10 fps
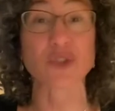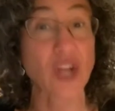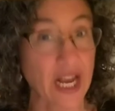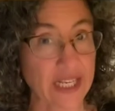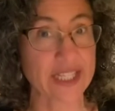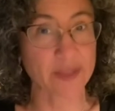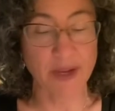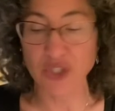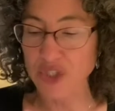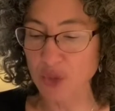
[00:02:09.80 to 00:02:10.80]
Highland
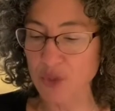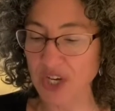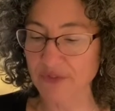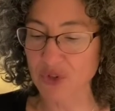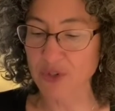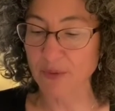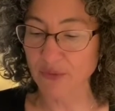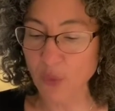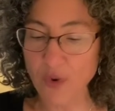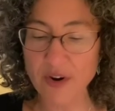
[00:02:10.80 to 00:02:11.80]
Specialty, which I've used
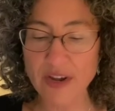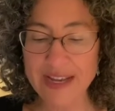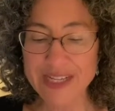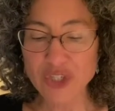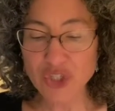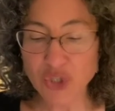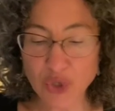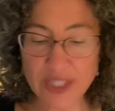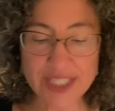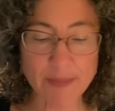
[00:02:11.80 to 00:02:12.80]
before,
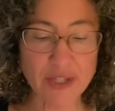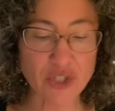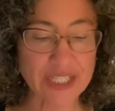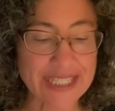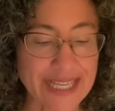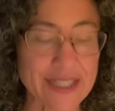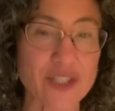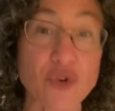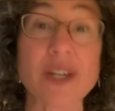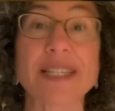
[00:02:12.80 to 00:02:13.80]
Sterling Specialty,
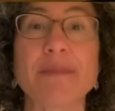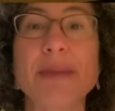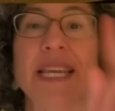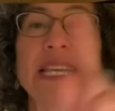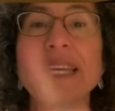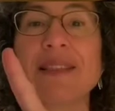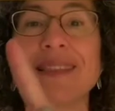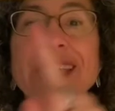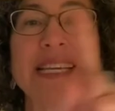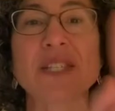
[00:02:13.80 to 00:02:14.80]
Delta Drugs, and Medley.
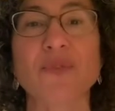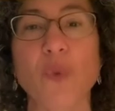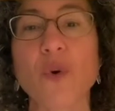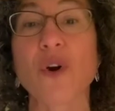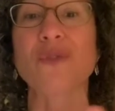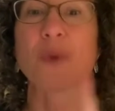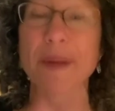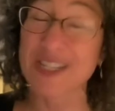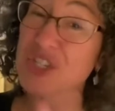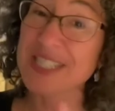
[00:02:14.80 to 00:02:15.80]
These 4 are for
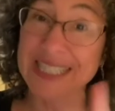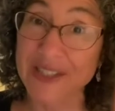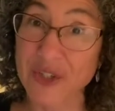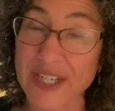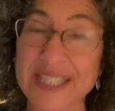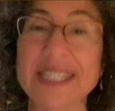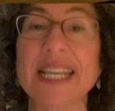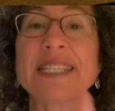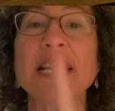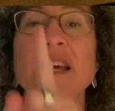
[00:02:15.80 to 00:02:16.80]
patients in the United States.